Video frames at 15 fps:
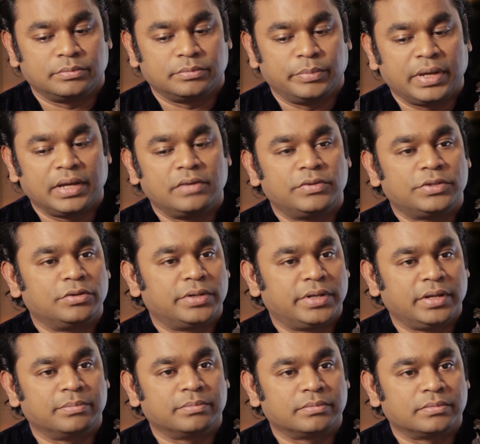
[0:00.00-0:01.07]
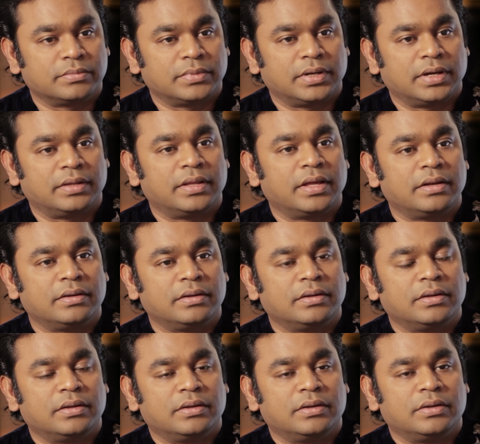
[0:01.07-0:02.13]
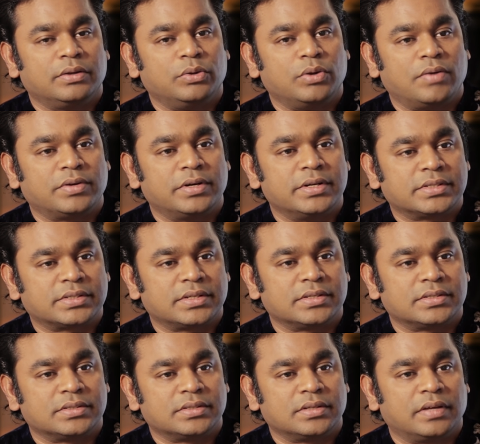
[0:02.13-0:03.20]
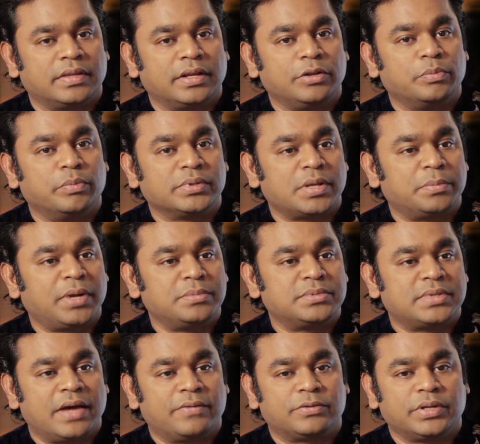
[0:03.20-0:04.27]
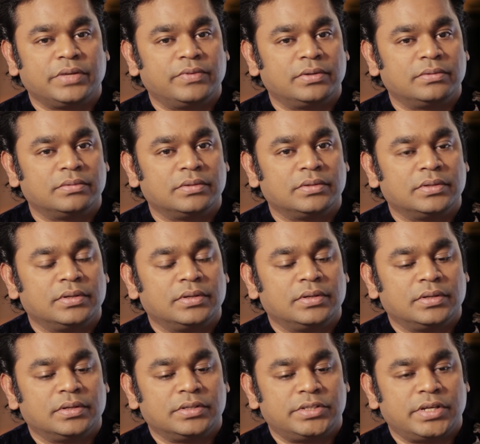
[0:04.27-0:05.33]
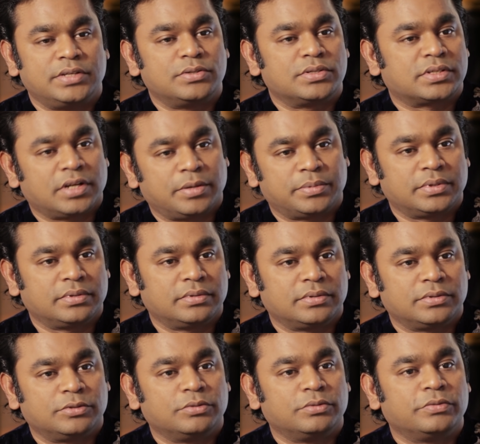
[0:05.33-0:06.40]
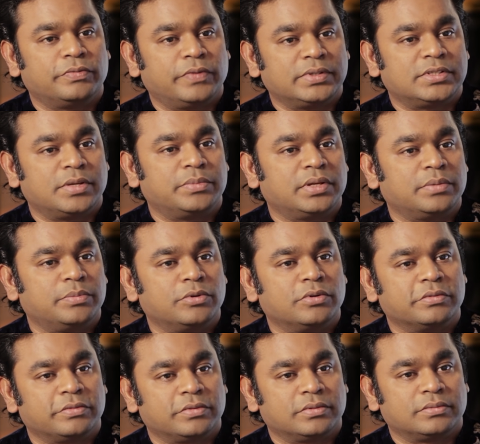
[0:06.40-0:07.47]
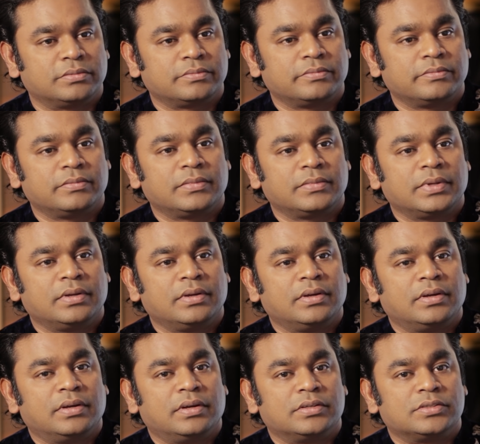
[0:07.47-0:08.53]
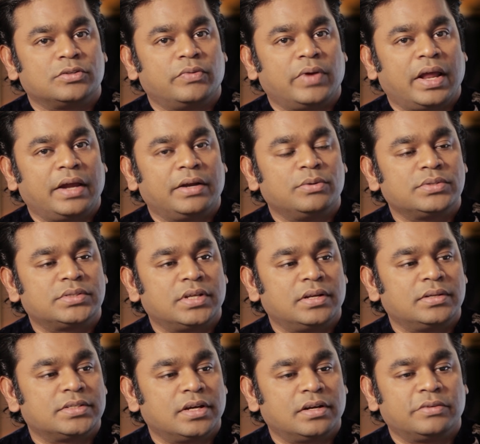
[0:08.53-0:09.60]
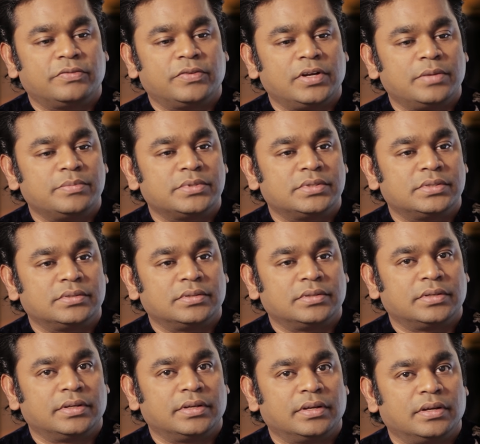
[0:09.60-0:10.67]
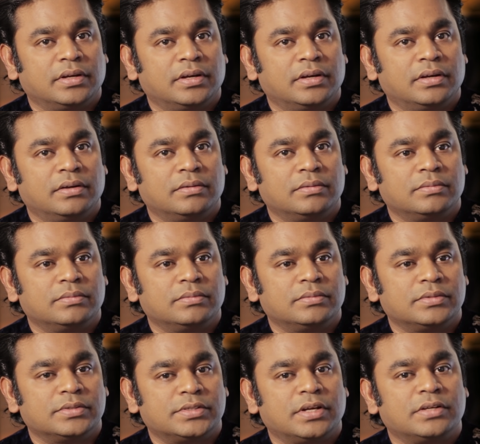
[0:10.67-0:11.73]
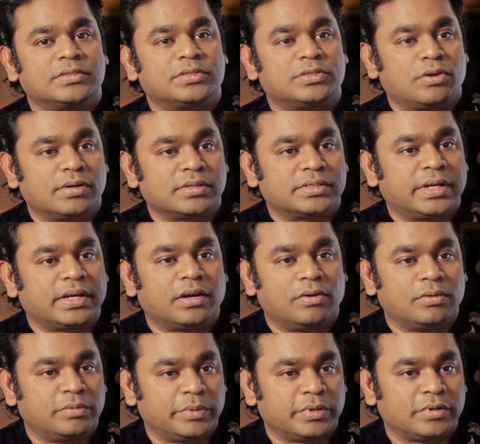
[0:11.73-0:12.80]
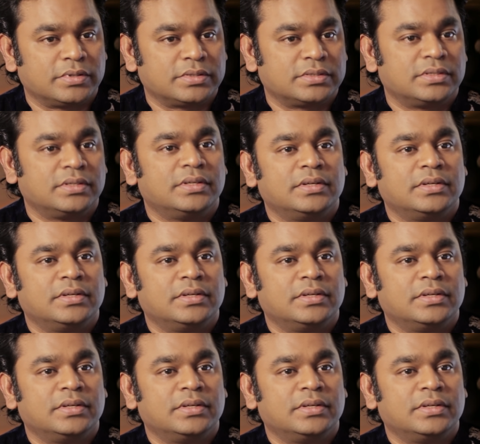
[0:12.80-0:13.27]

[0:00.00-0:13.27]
mingle with your team, and then you have to discuss, and then you sometimes have to even change your script to fit something beautiful. So when I do certain films, certain songs stick out because